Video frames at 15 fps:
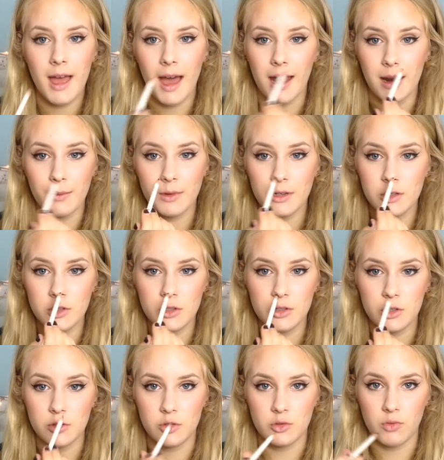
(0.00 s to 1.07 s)
and I'm going to
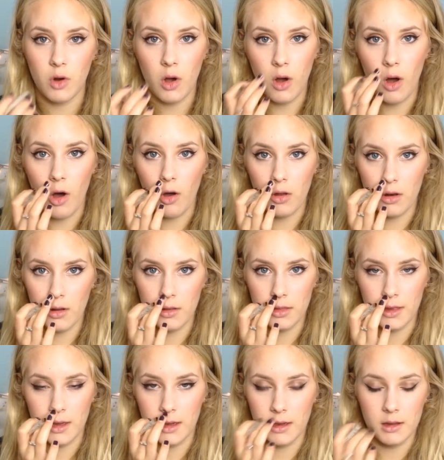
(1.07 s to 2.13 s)
just draw on
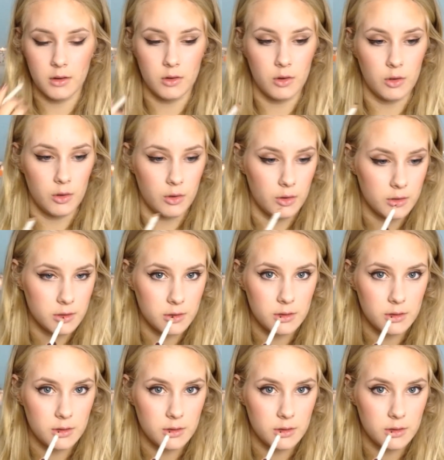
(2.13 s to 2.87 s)
the nose.